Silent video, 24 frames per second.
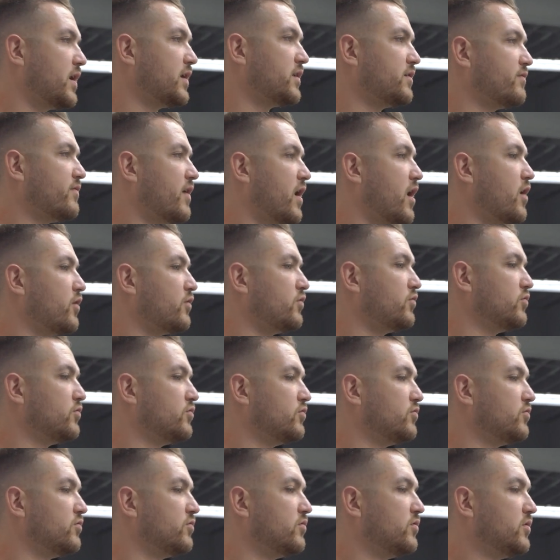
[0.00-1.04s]
kind of how
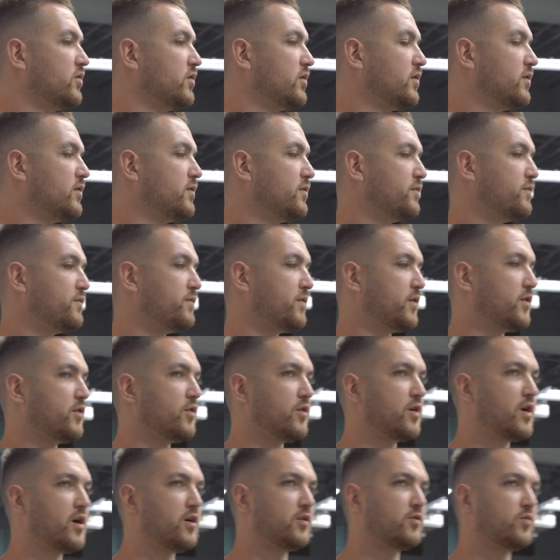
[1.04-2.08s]
you
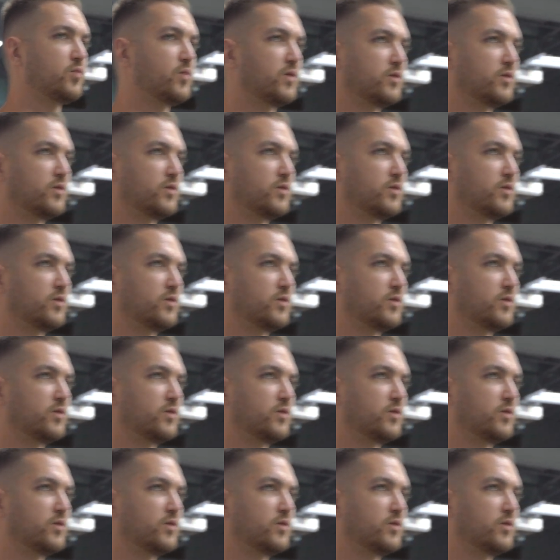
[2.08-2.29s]
figure out